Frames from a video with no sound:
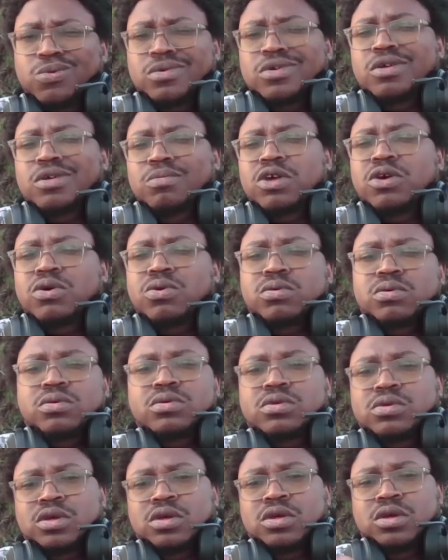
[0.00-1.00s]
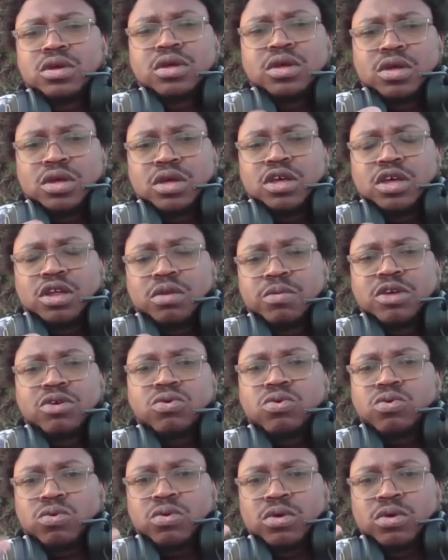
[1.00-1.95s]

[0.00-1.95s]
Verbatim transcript: It'll be cool. It'll be cool.